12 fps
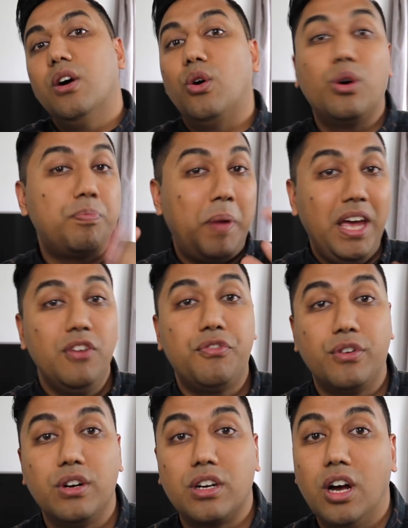or pay
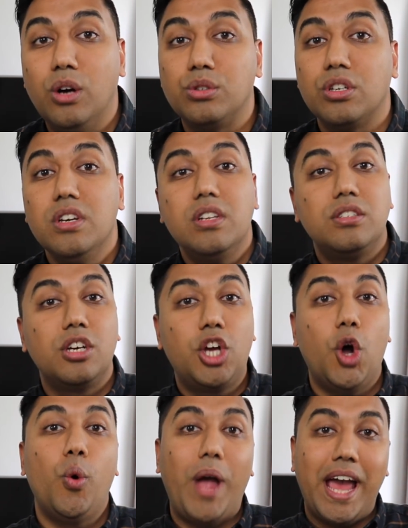for a coach to
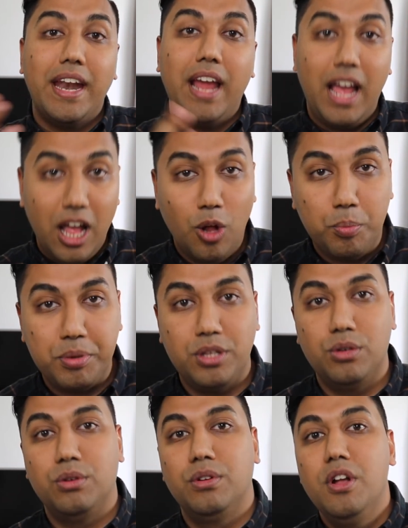go and help
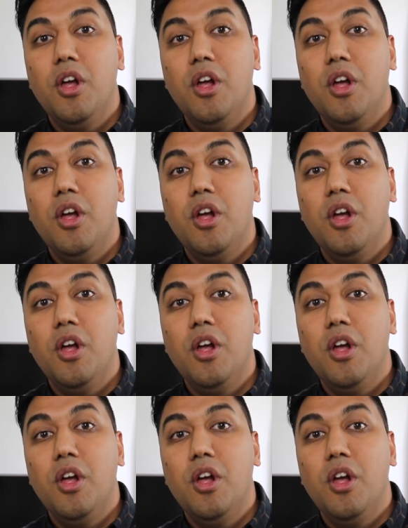you.